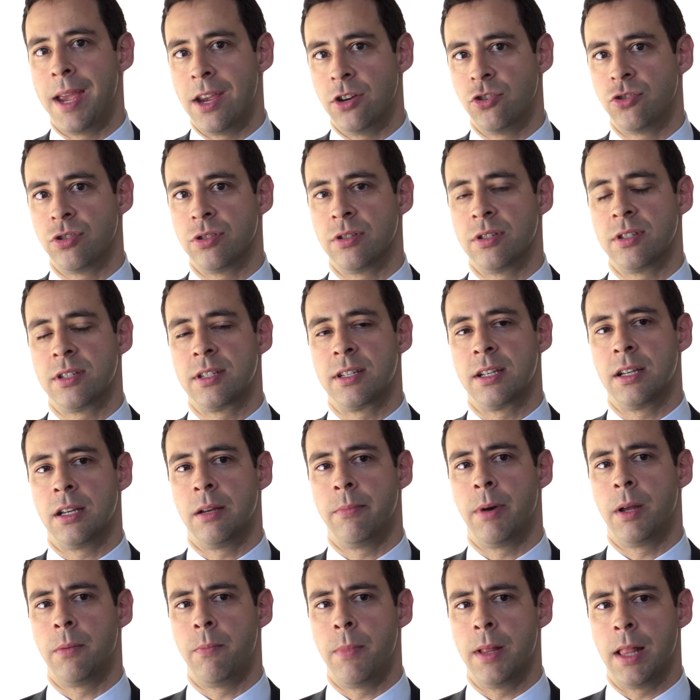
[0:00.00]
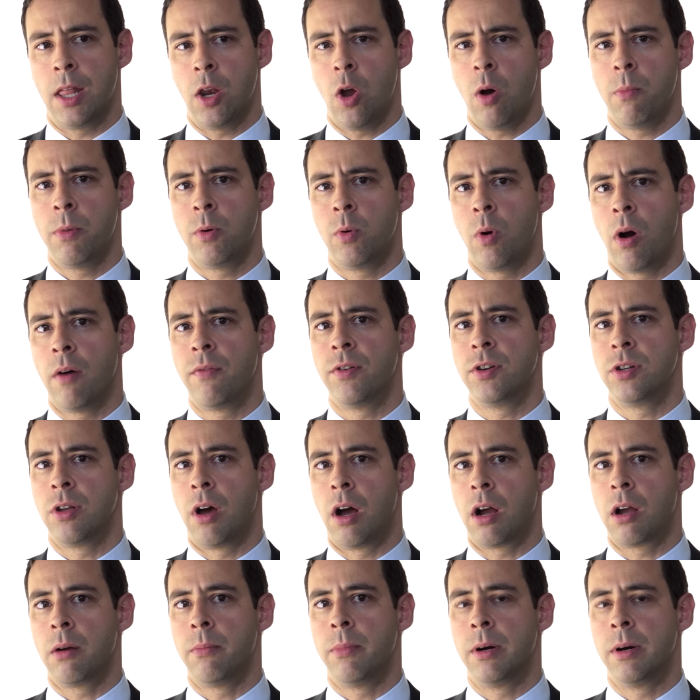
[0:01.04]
patients about melanoma, we often talk